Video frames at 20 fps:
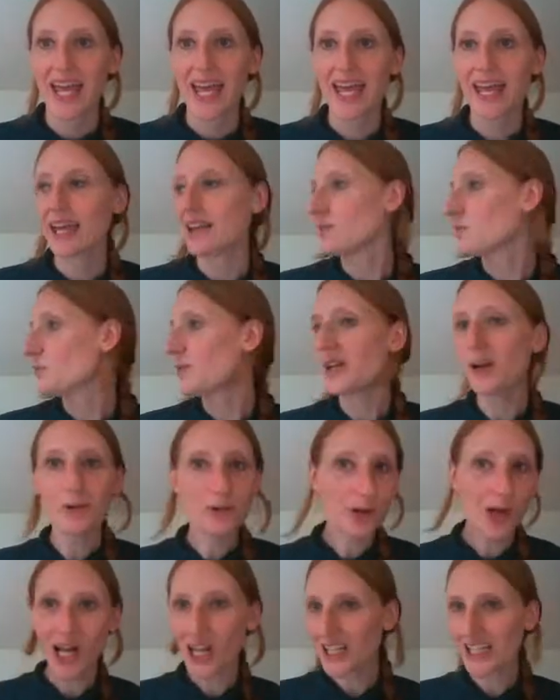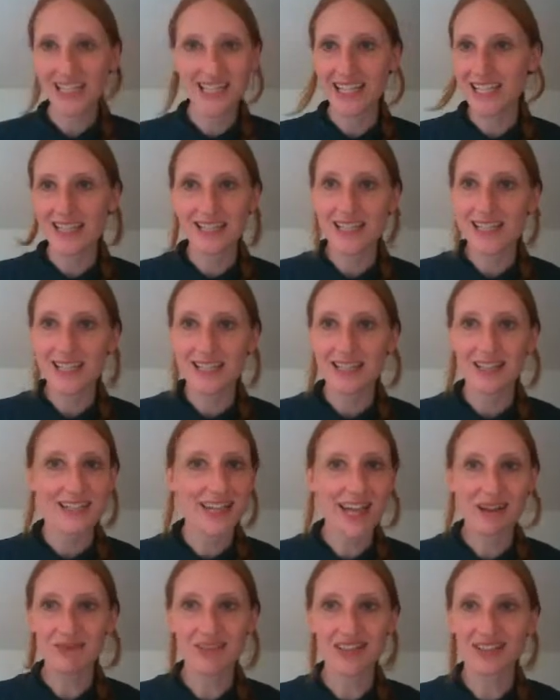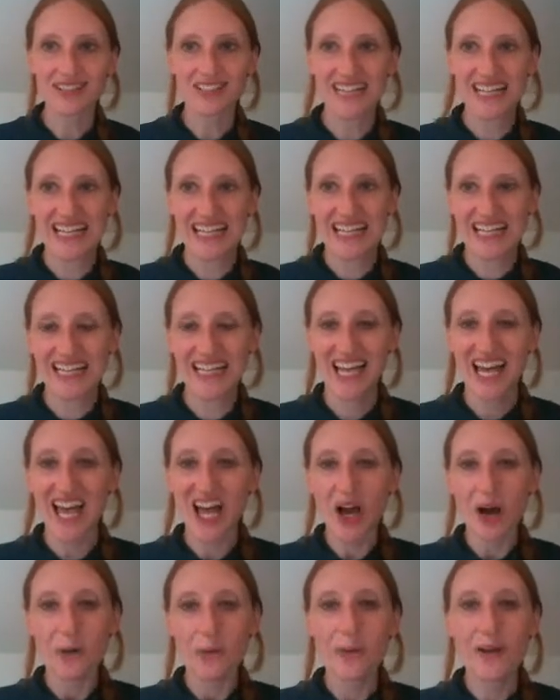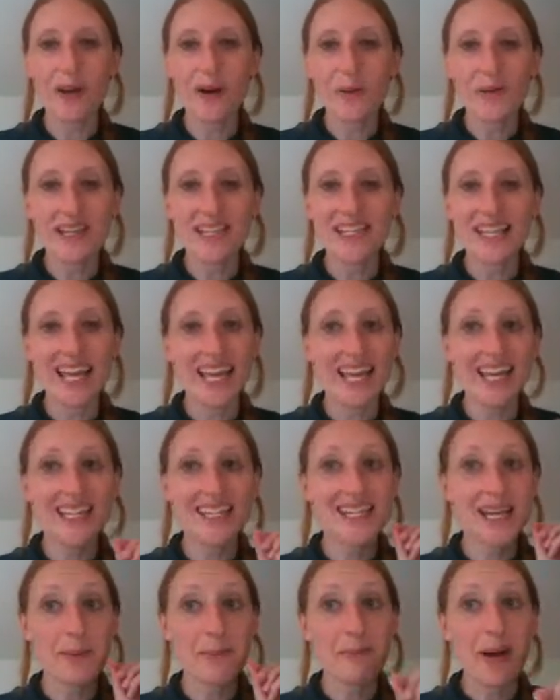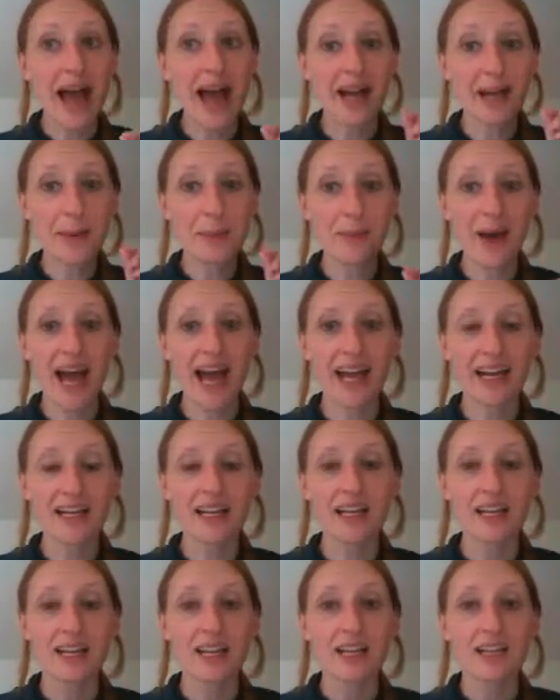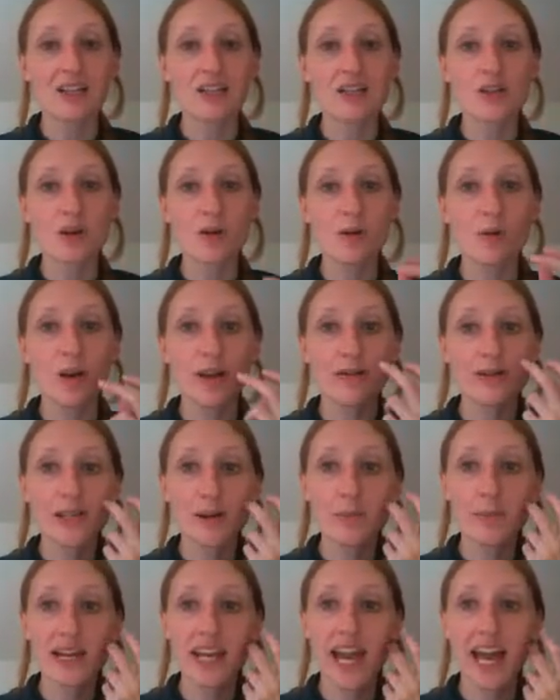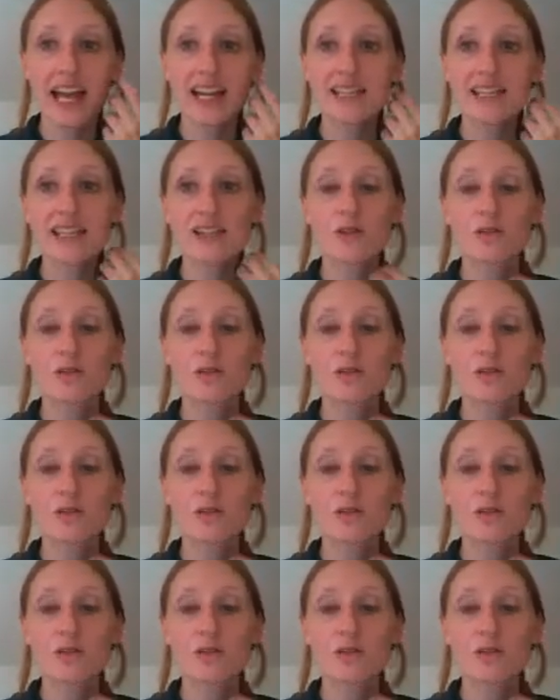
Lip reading: And we don't call it these, never. We always say it's a backpack. So if somebody asks,